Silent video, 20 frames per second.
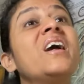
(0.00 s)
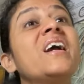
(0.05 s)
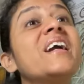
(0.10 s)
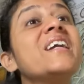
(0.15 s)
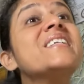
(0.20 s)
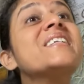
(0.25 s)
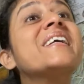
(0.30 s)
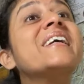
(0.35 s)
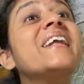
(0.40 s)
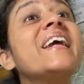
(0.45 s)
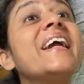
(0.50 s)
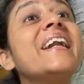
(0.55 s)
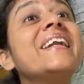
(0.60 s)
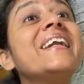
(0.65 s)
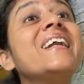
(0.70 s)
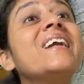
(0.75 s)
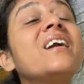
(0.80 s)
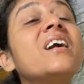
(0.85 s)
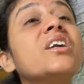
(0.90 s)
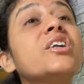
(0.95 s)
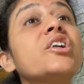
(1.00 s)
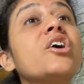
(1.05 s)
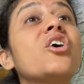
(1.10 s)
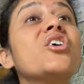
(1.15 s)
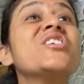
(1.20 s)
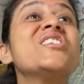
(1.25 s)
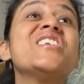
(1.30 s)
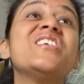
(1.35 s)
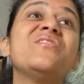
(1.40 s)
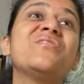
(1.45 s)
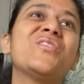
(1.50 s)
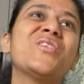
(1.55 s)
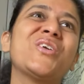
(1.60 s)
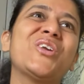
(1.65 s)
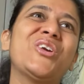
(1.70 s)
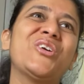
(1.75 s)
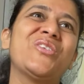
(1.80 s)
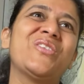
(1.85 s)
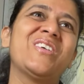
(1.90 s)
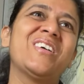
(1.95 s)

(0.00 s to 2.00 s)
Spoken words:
It's creating a toxin for you.